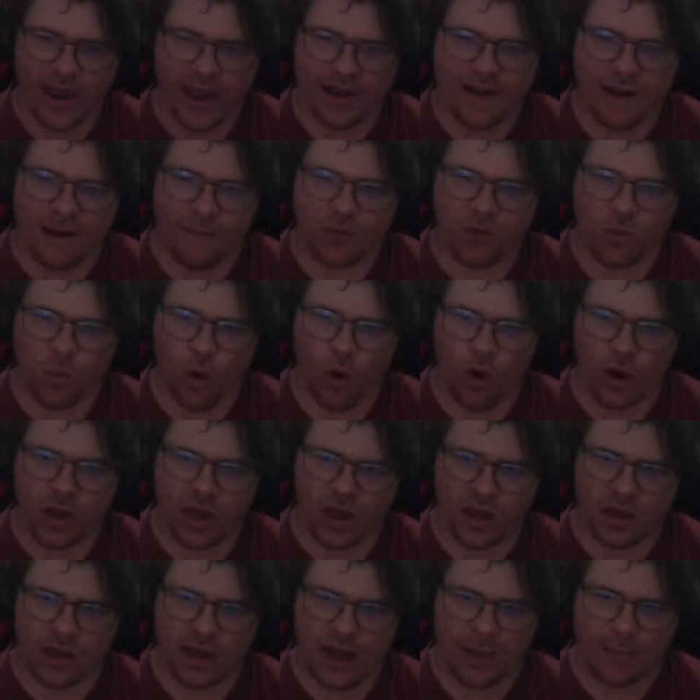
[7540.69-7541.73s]
Out comes
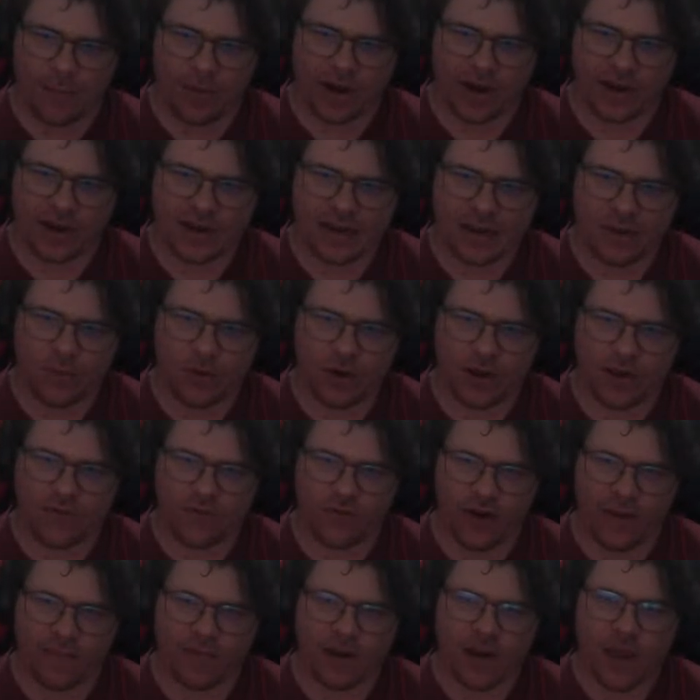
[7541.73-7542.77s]
Walker, can't bring it down. Well done,
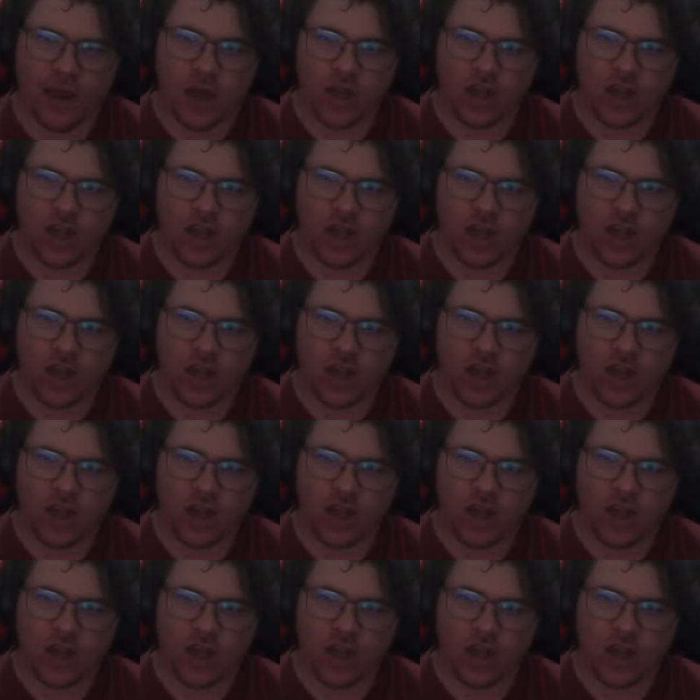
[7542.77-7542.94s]
Frampton.